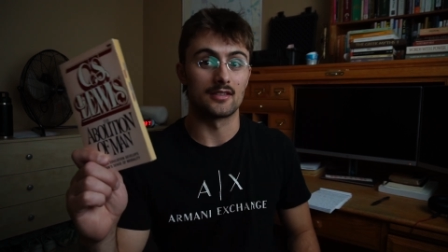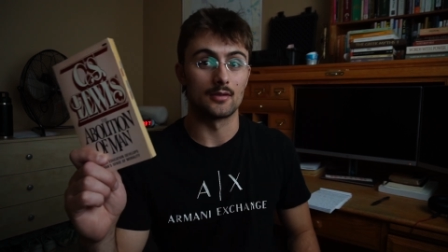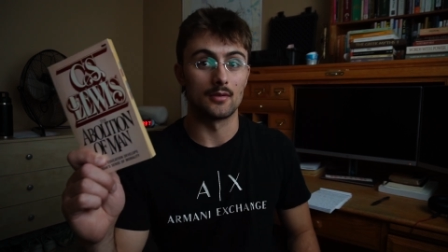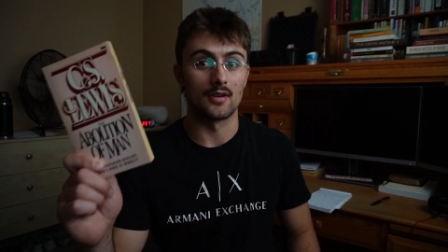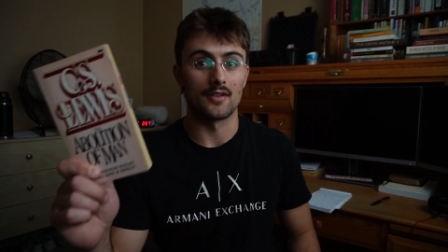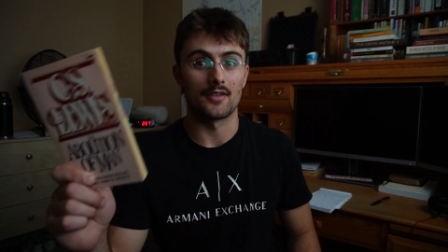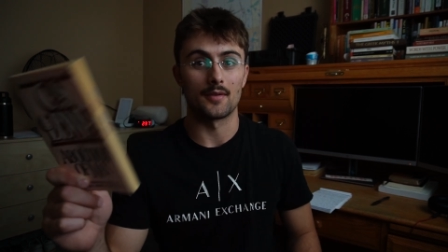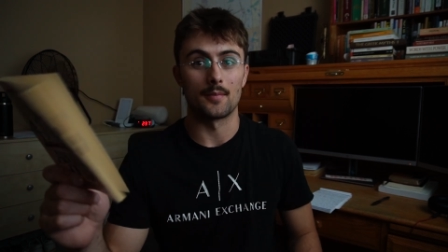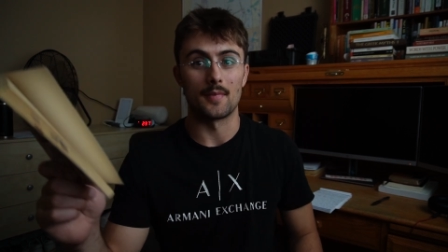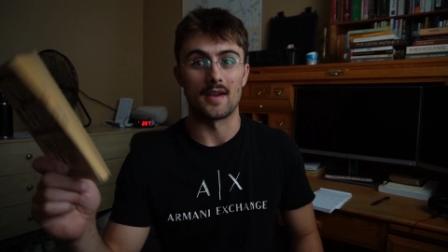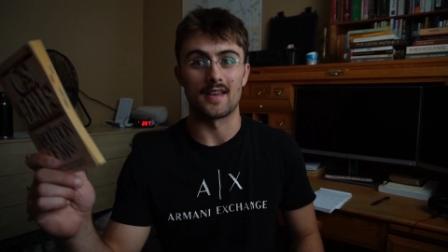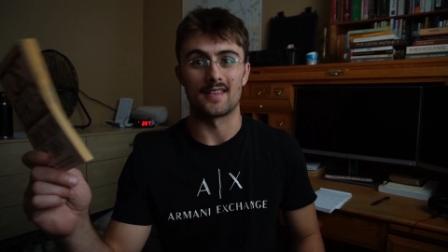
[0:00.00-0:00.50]

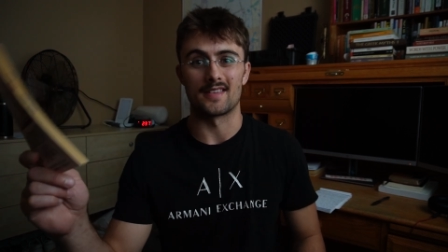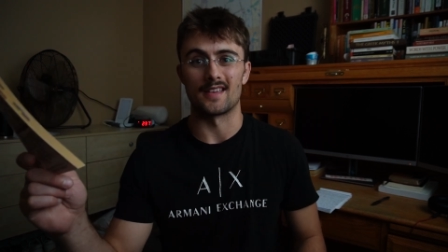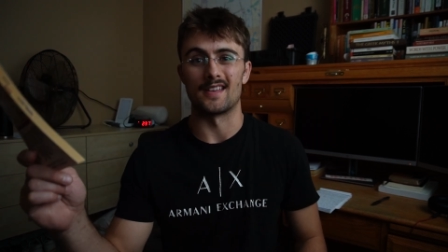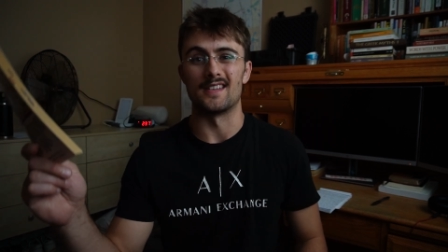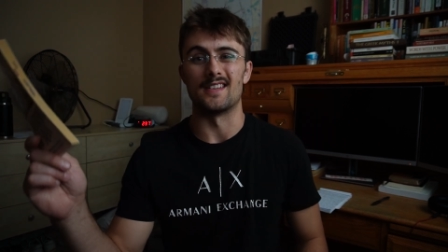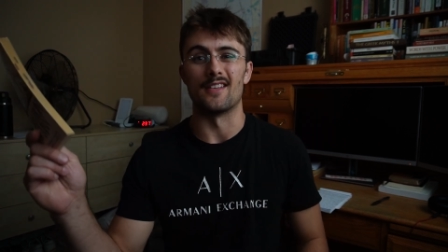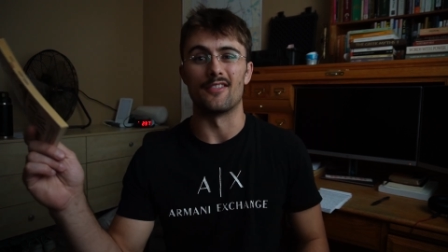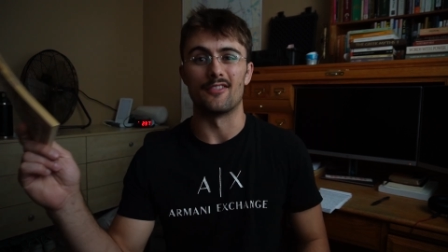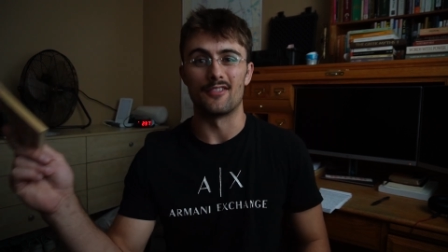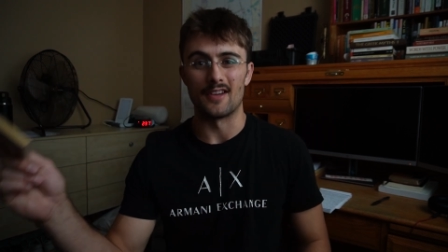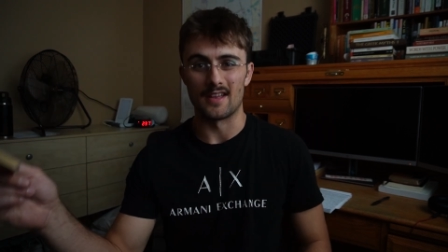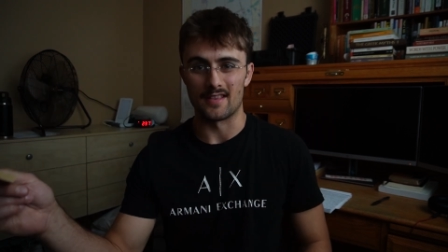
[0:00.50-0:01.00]
Lewis makes a
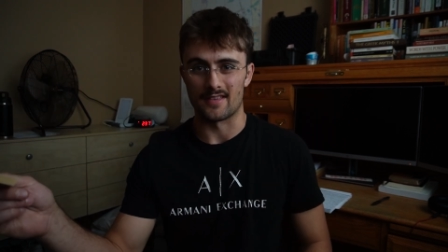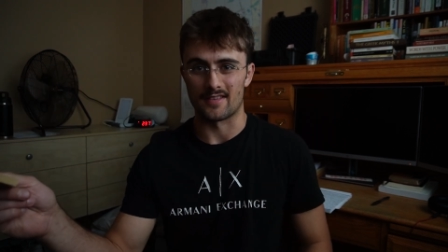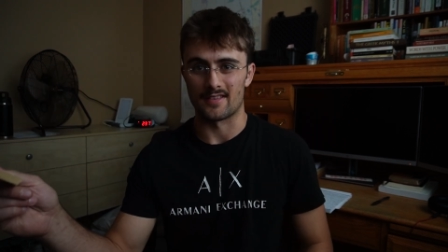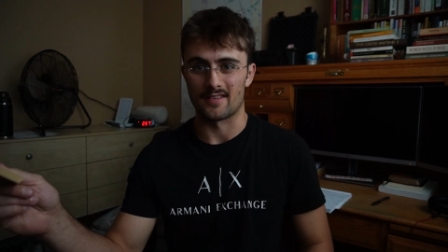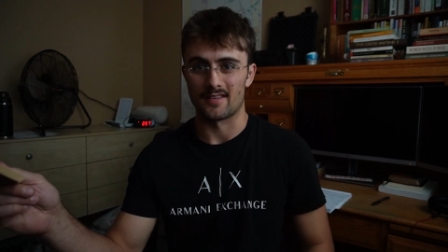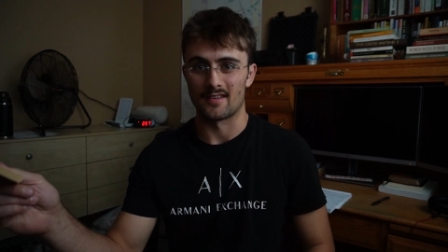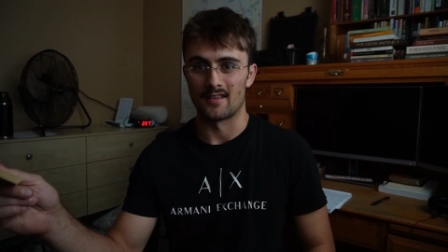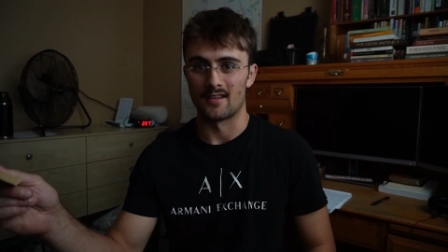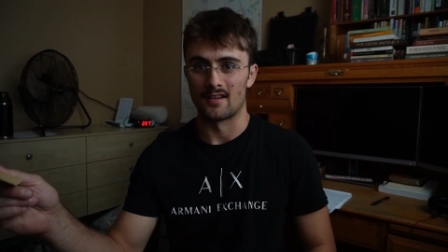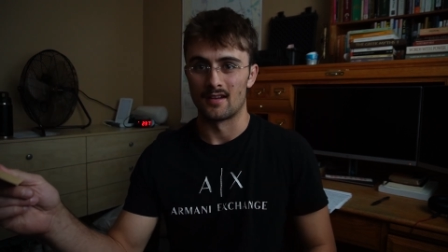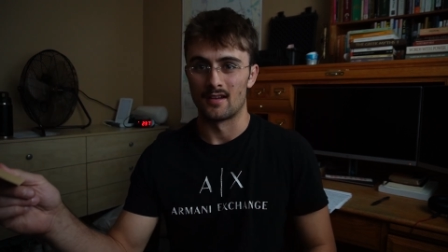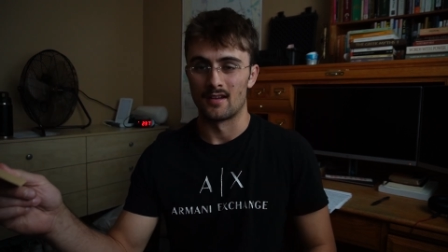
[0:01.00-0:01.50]

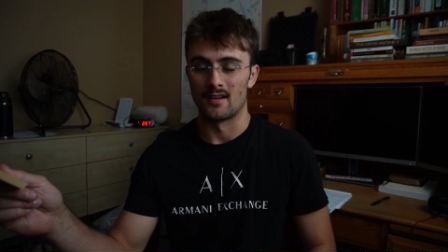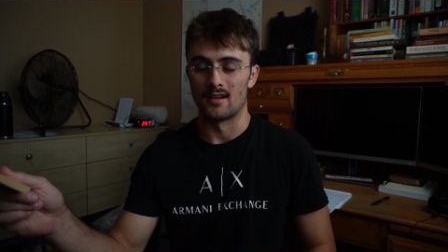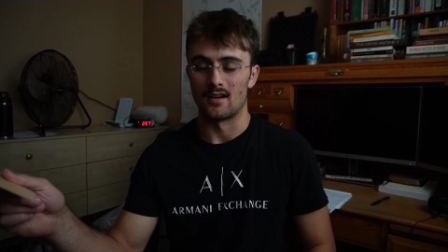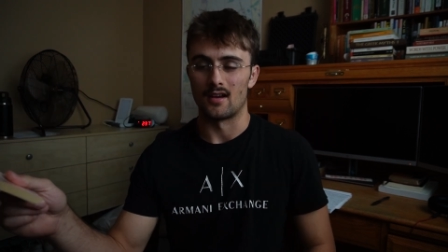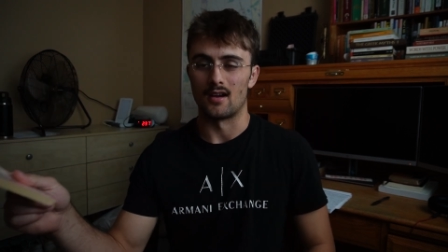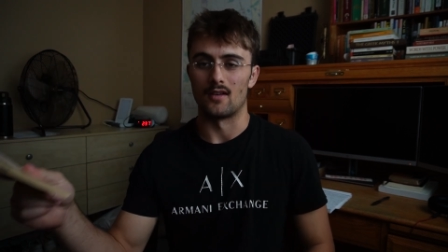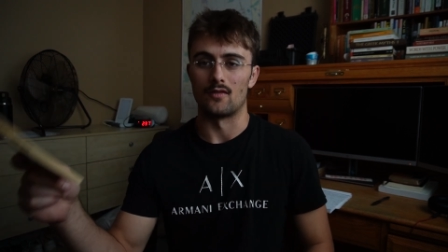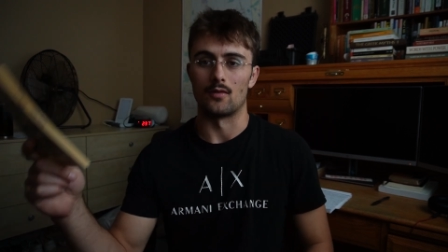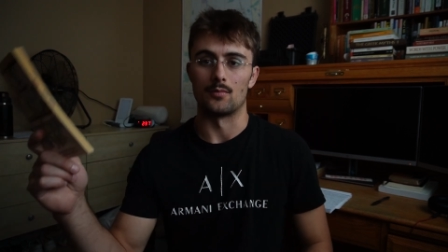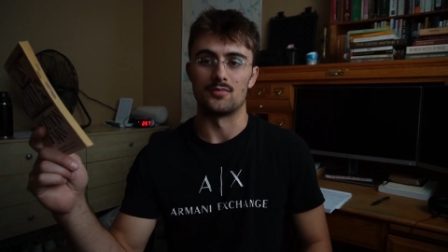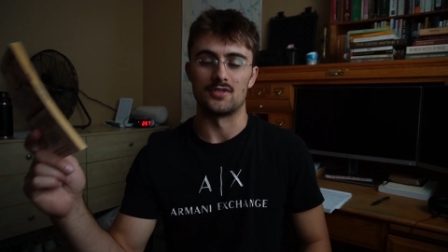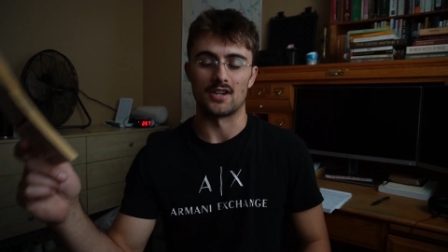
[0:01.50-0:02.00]
defense
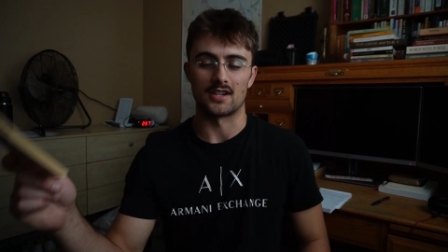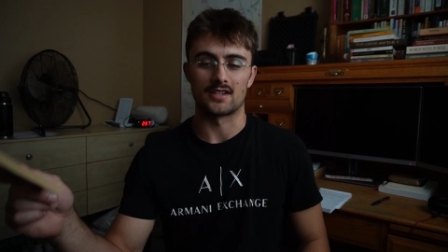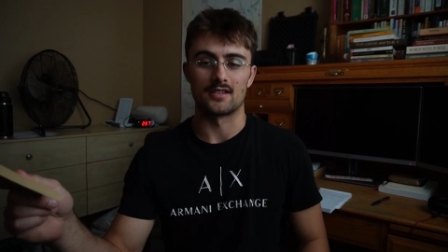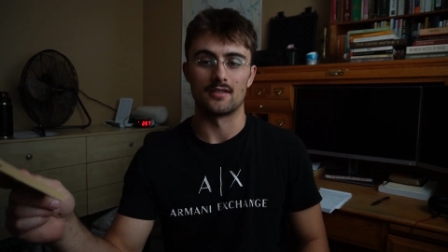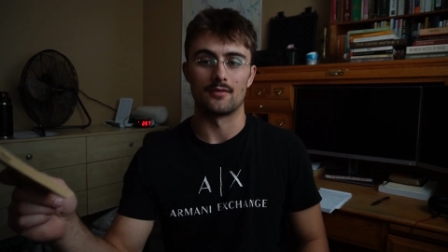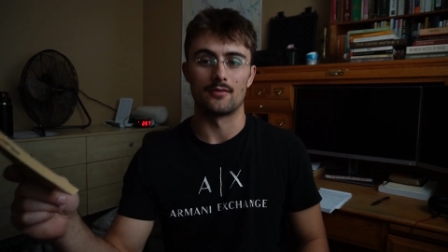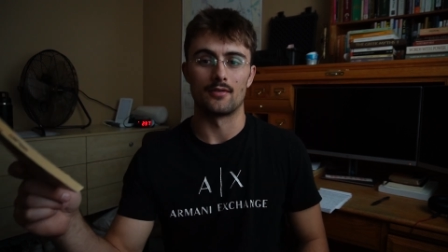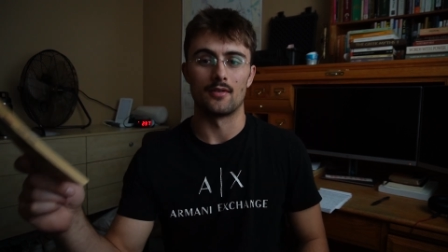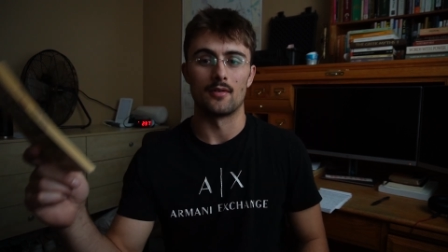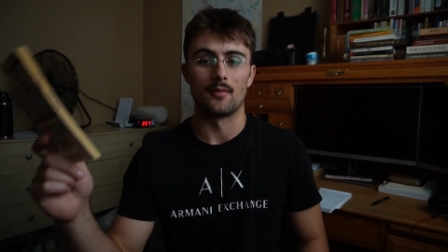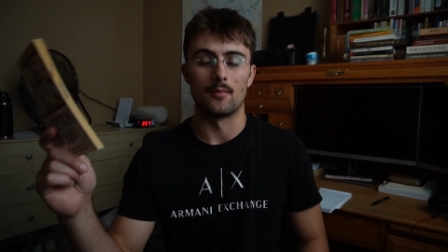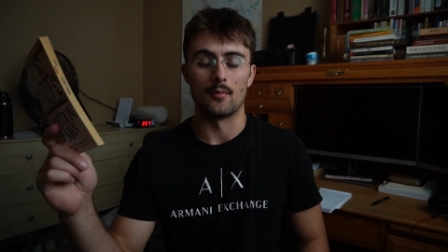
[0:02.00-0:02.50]
of
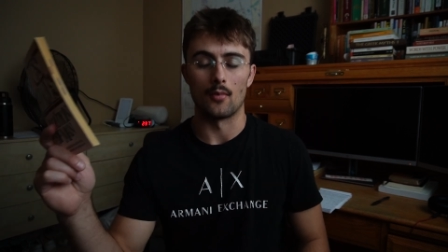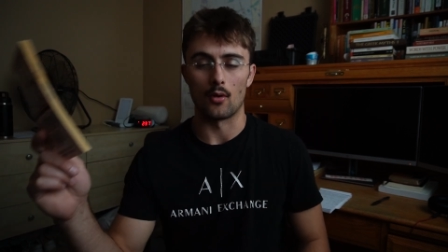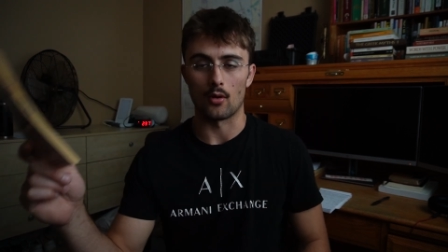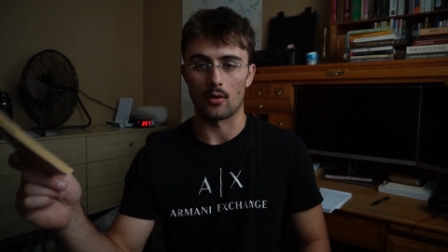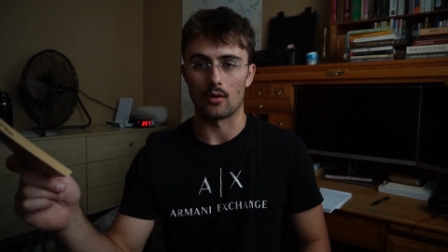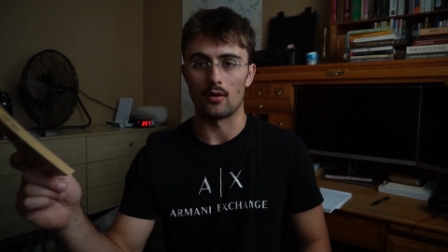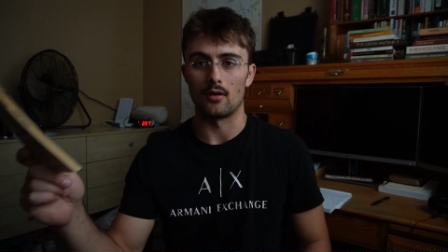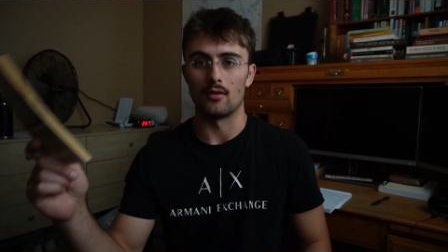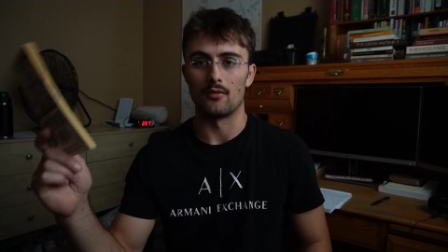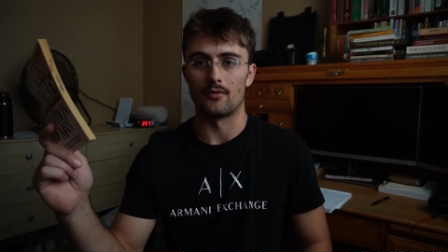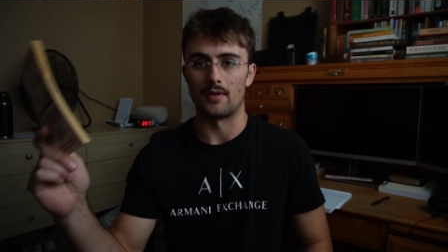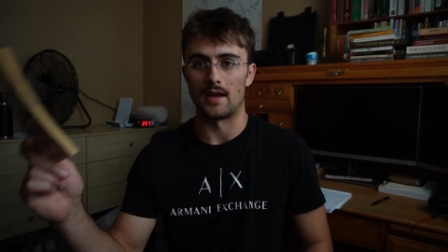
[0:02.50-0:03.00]
objective
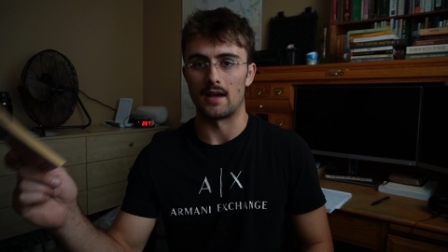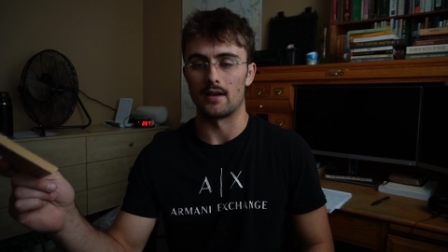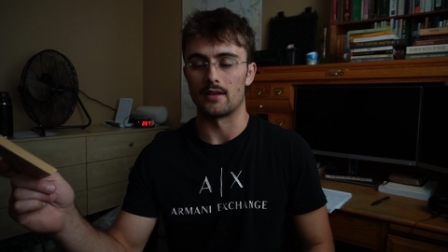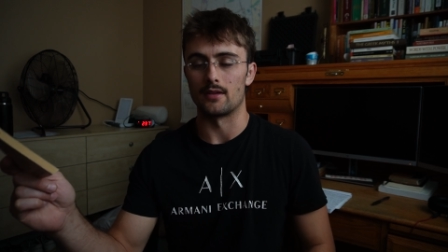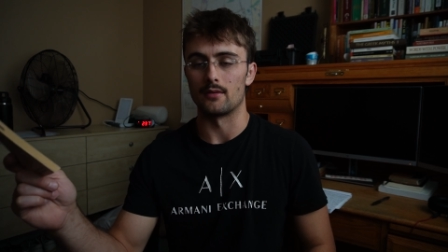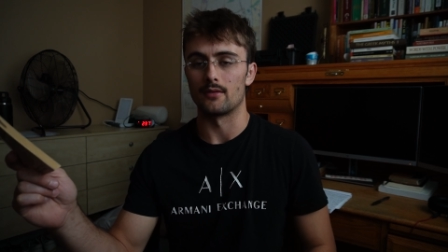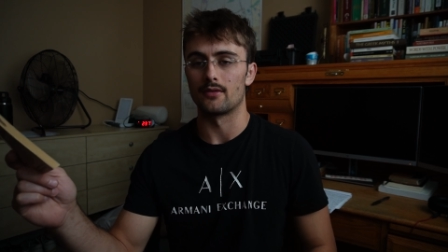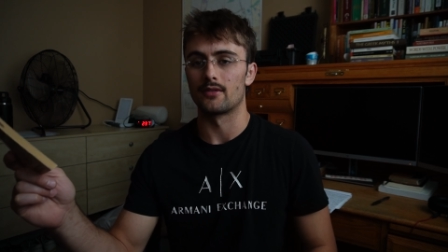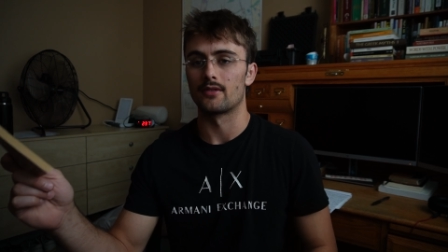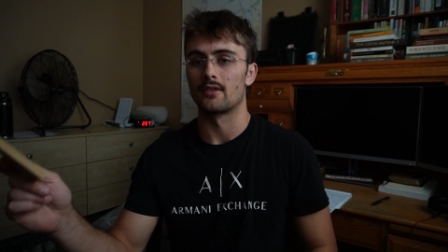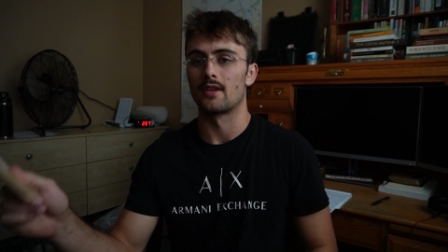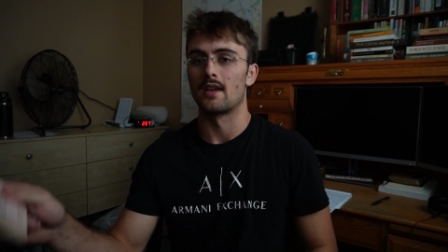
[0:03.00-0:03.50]
moral
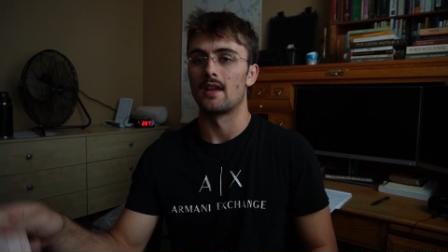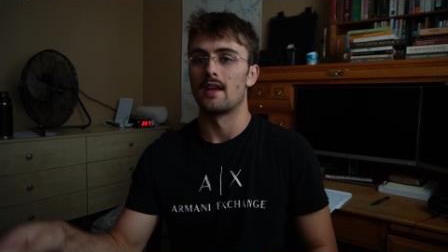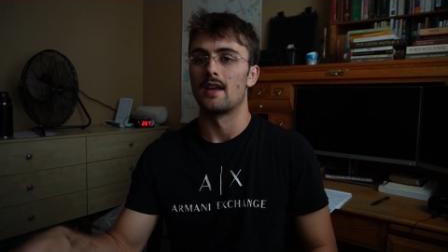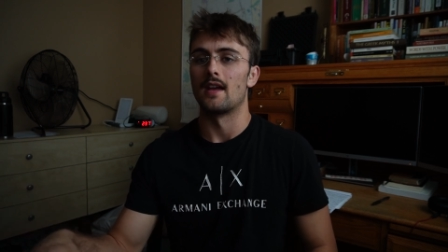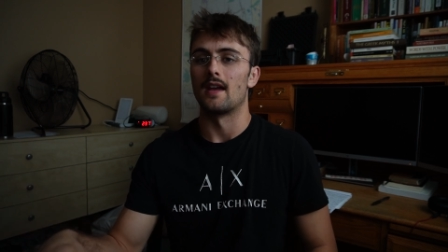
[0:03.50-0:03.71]
values.